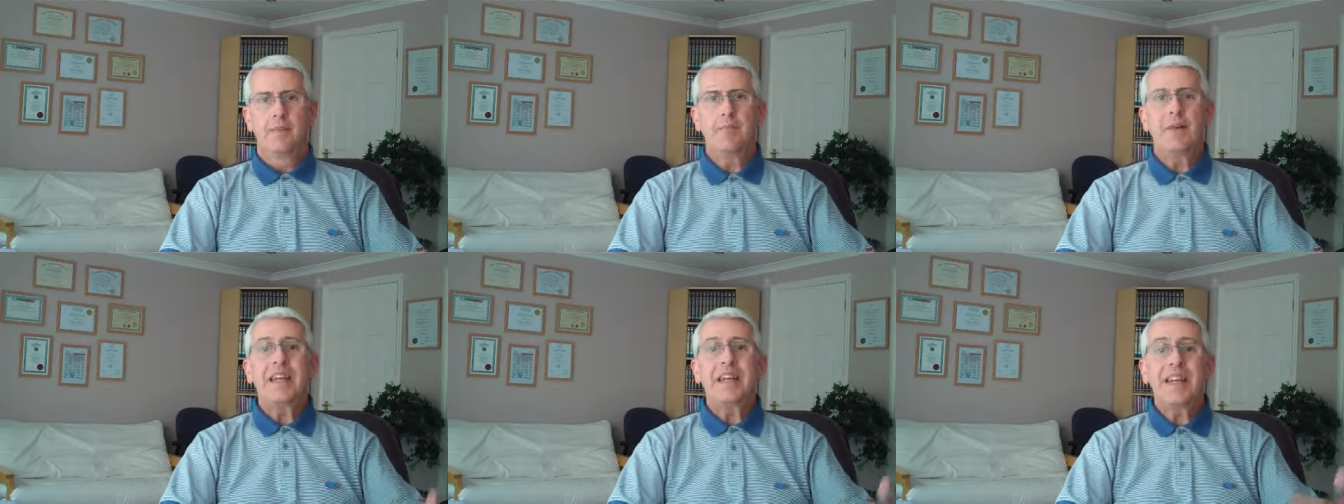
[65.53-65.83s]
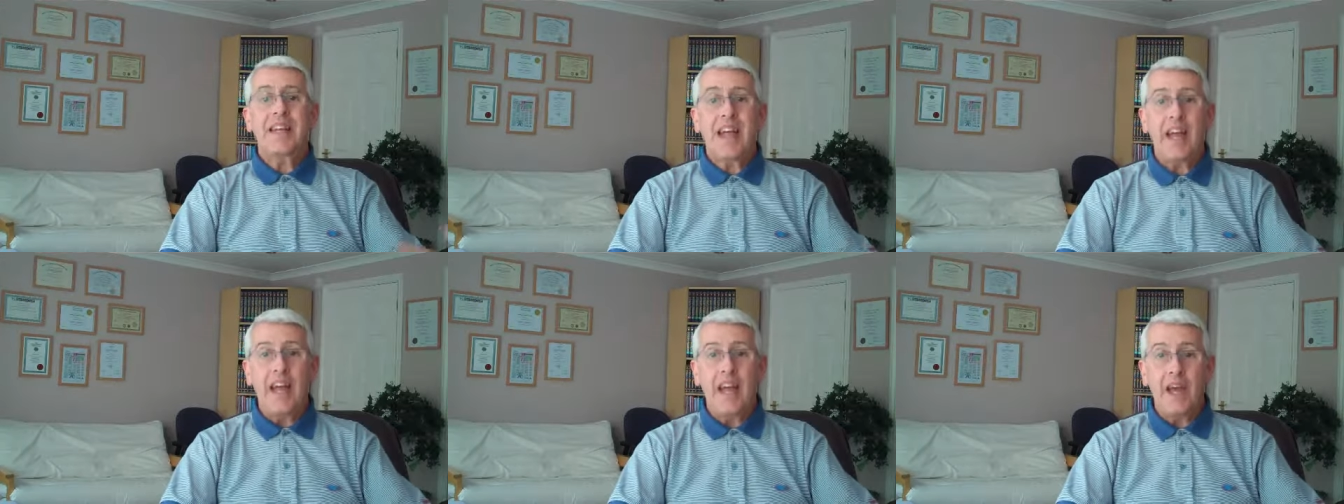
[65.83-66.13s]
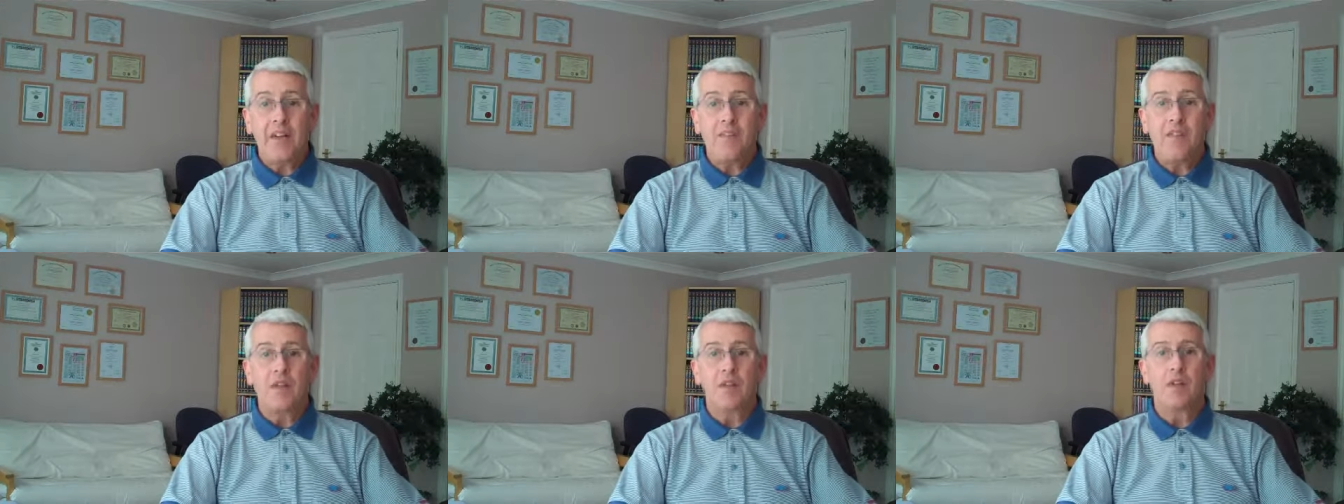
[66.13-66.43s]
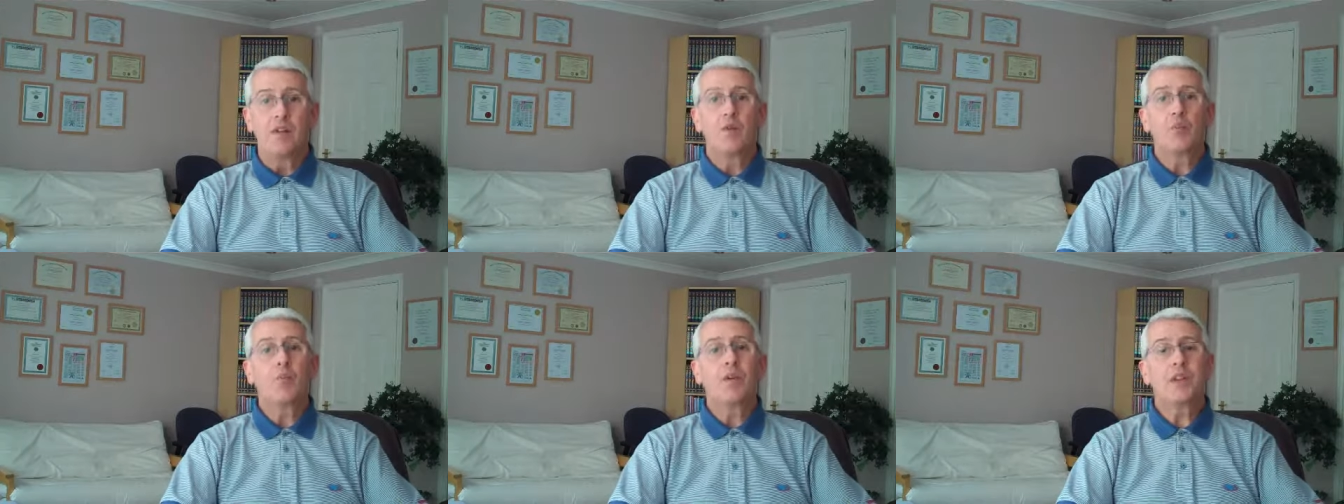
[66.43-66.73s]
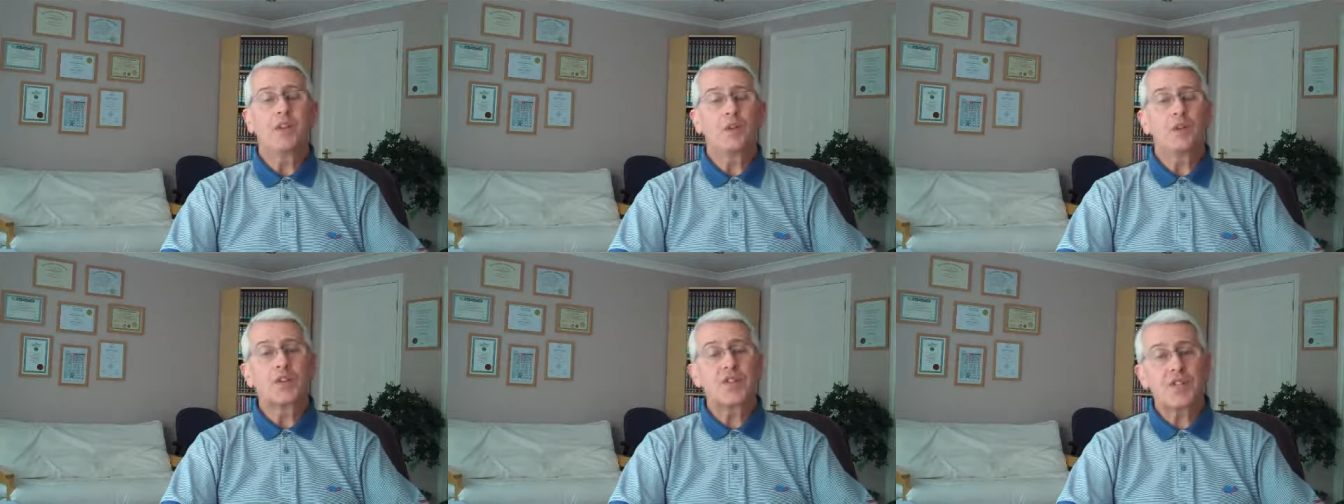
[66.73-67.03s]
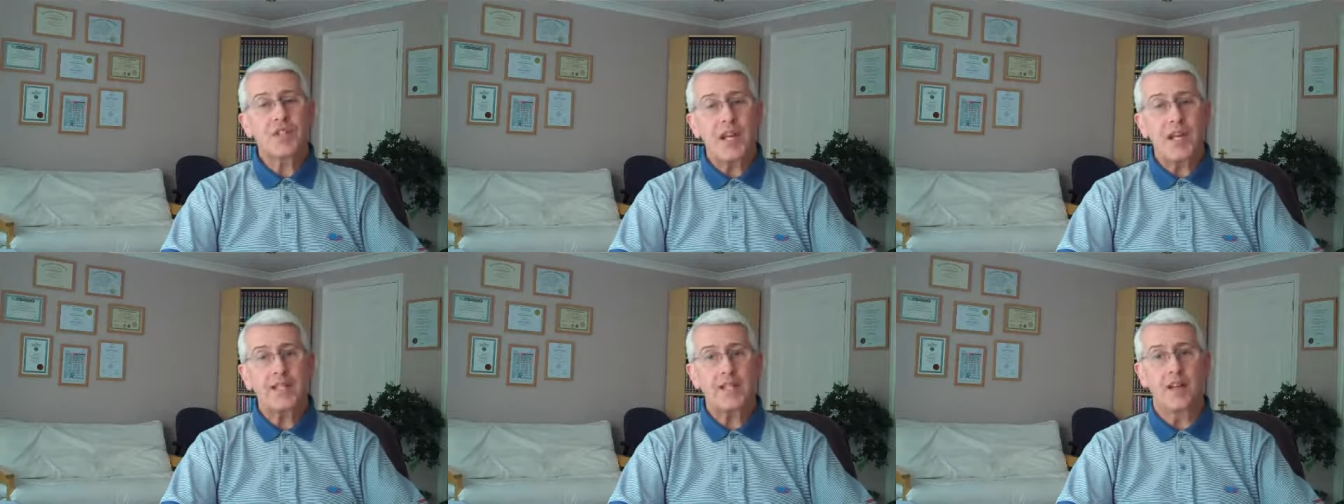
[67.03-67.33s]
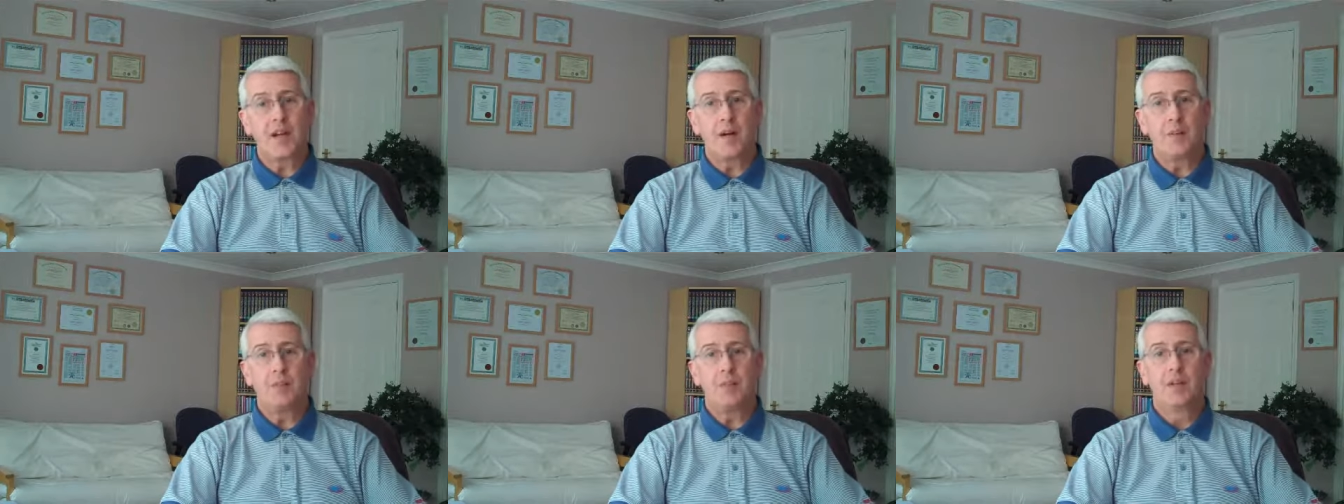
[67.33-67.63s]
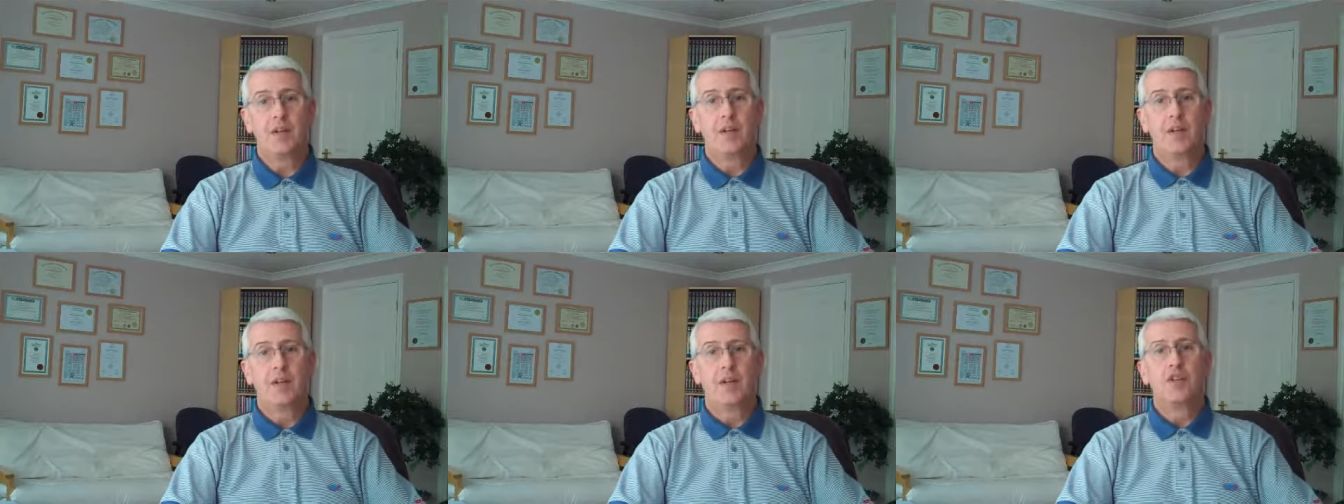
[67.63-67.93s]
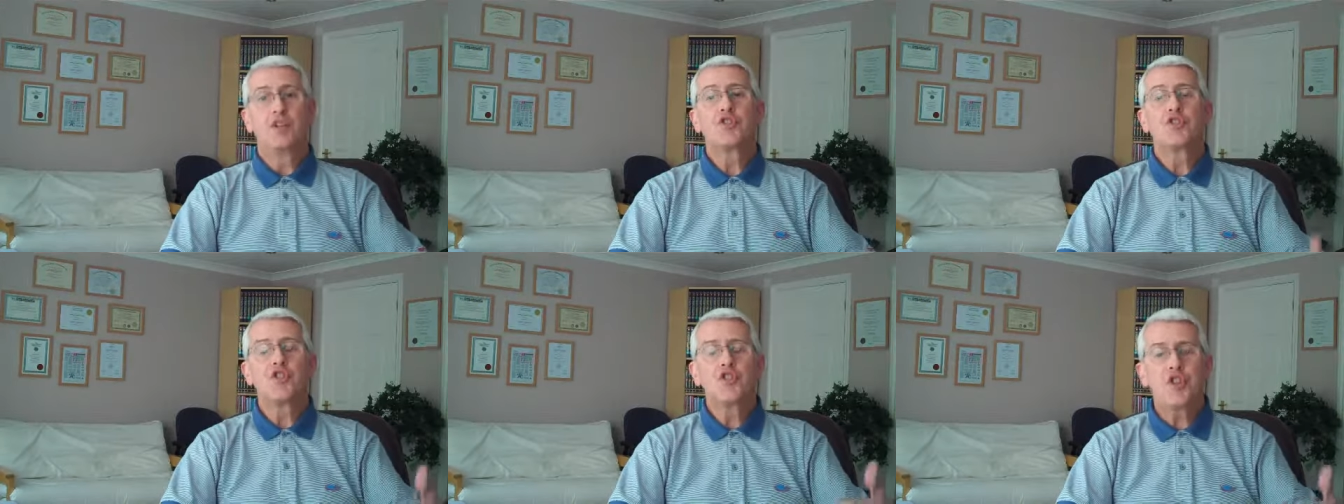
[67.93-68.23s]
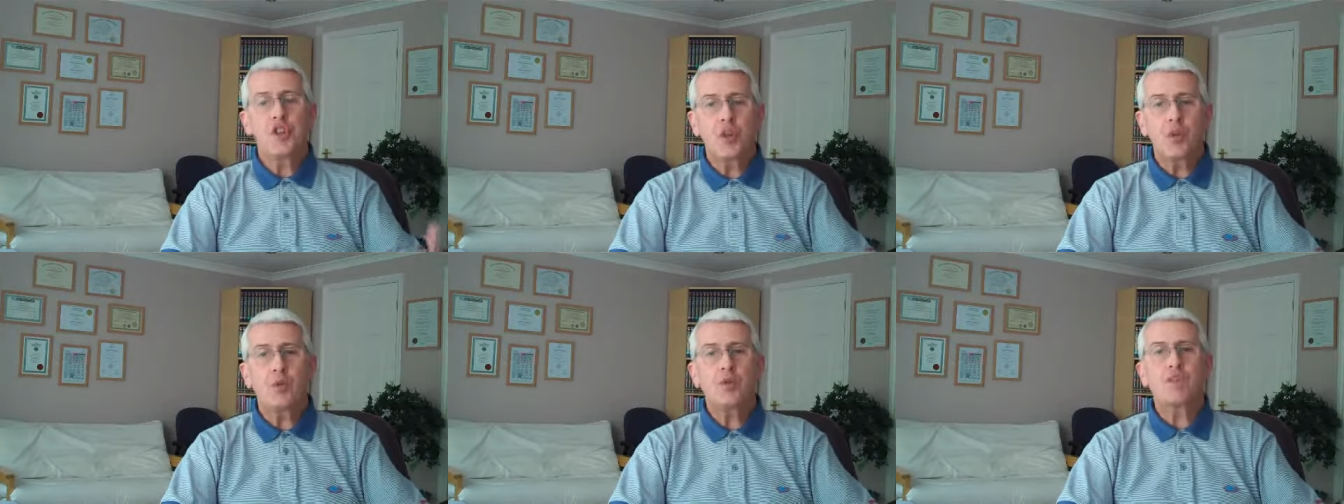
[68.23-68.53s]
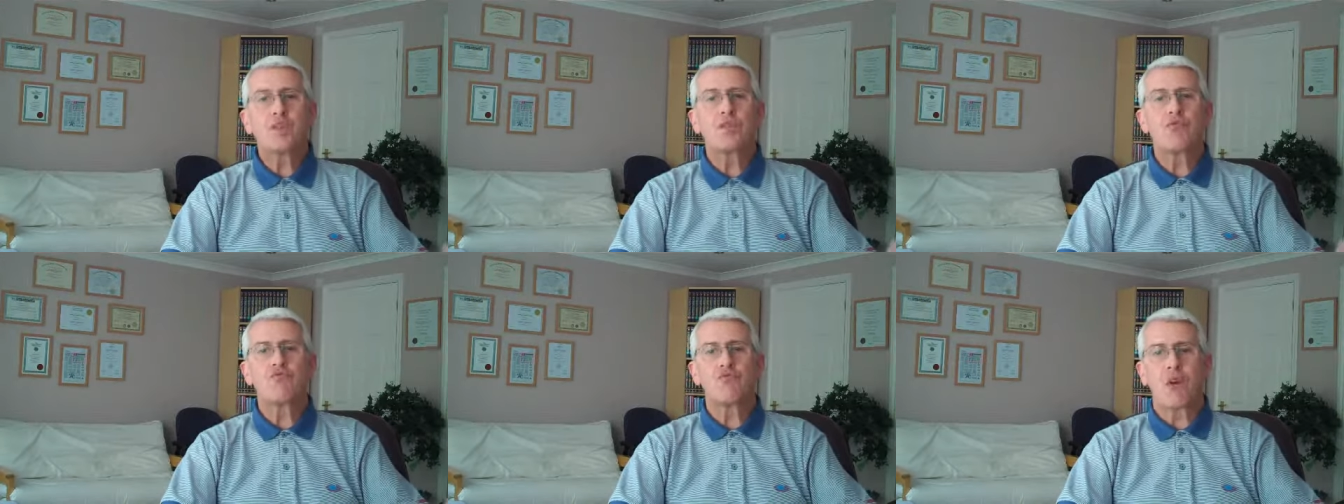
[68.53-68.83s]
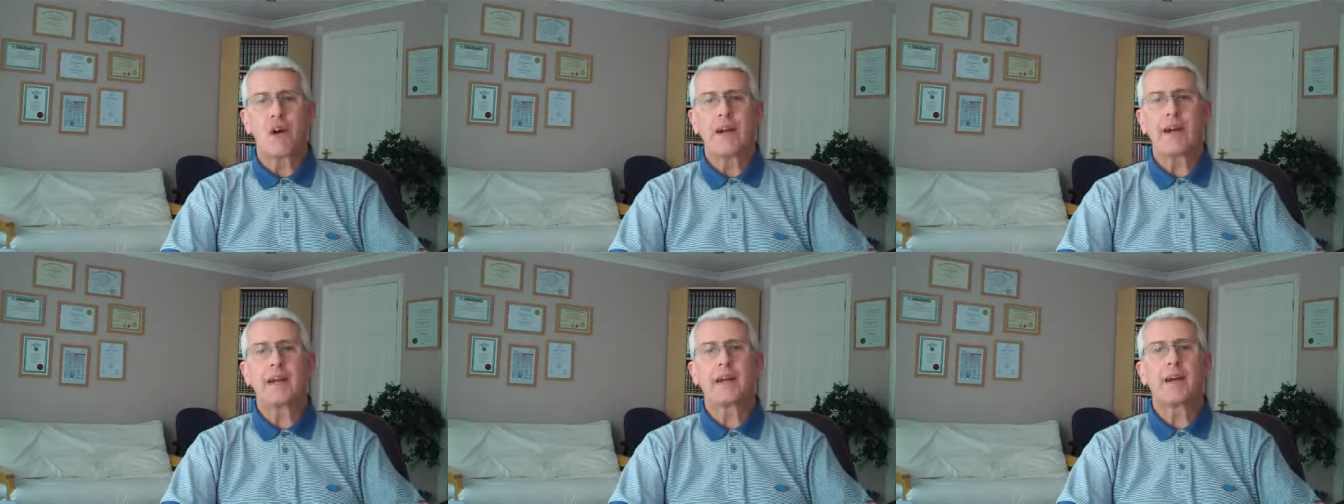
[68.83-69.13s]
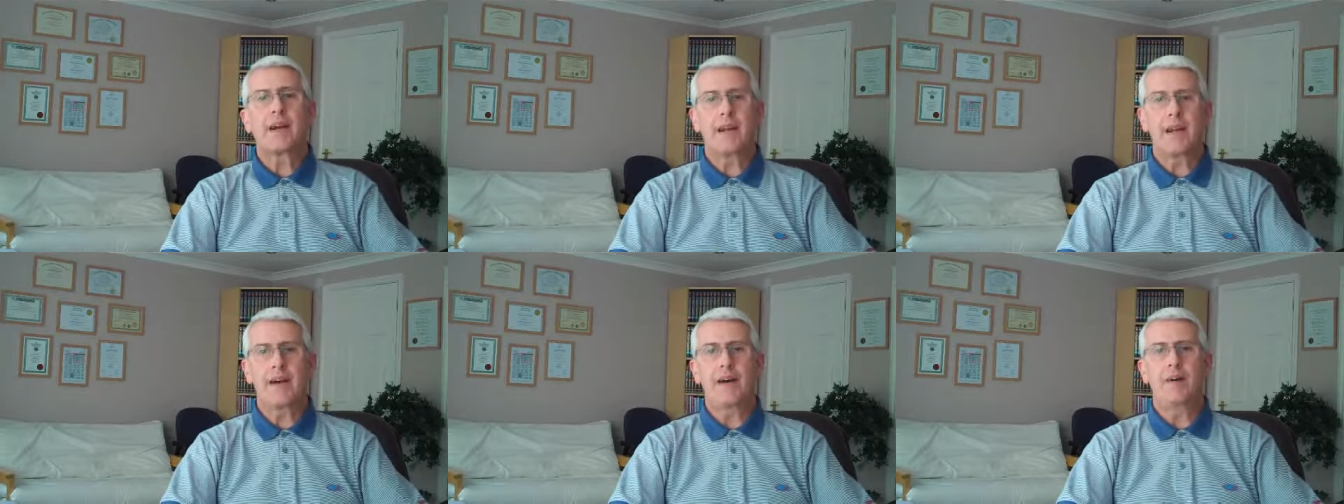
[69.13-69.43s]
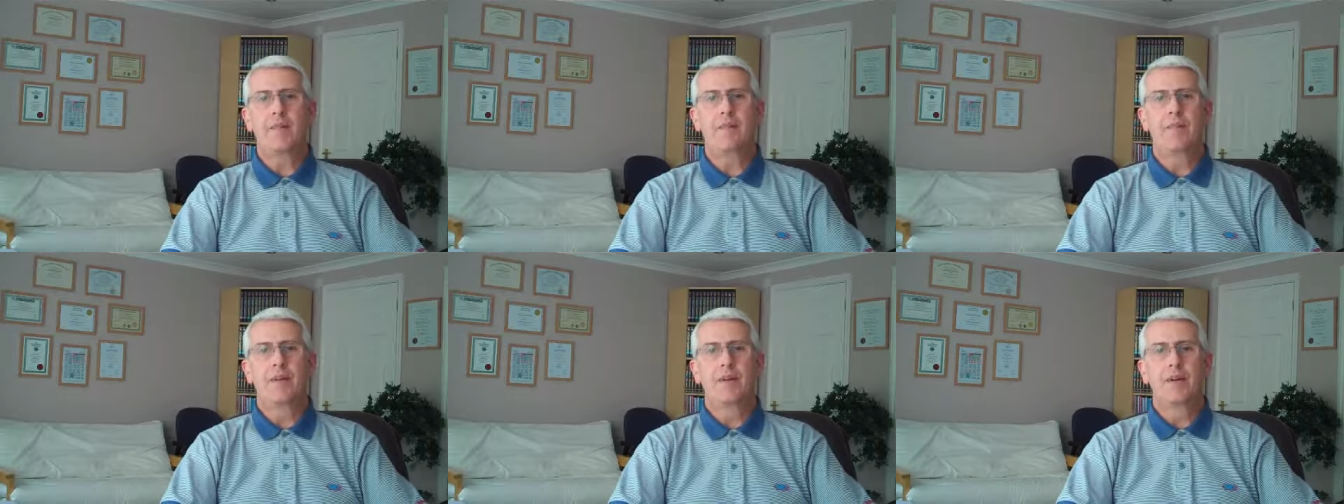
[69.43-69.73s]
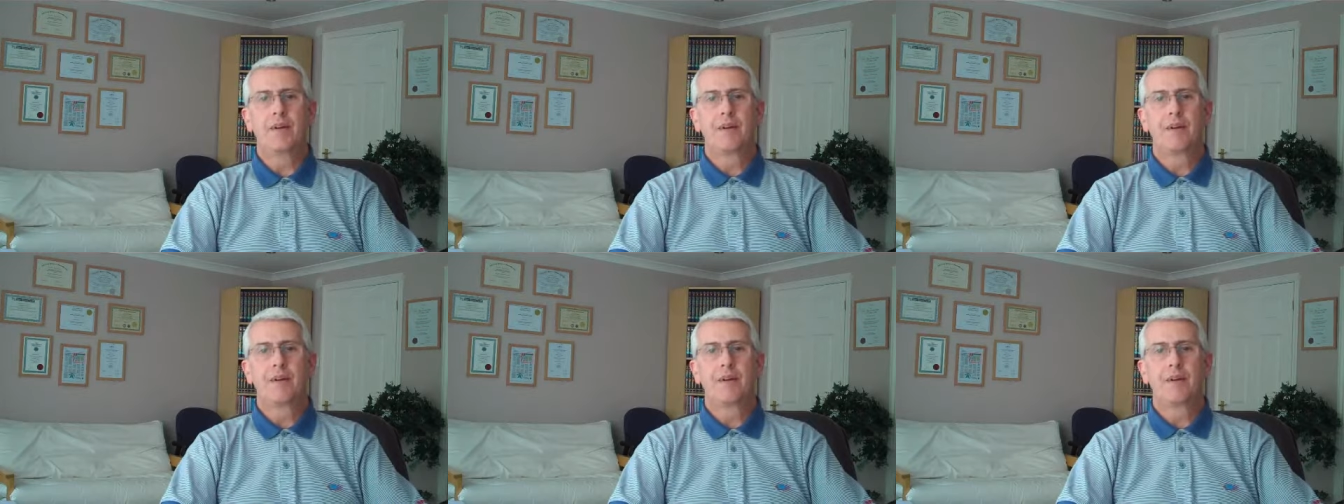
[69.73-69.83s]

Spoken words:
Be careful with your setup. Choose the right club.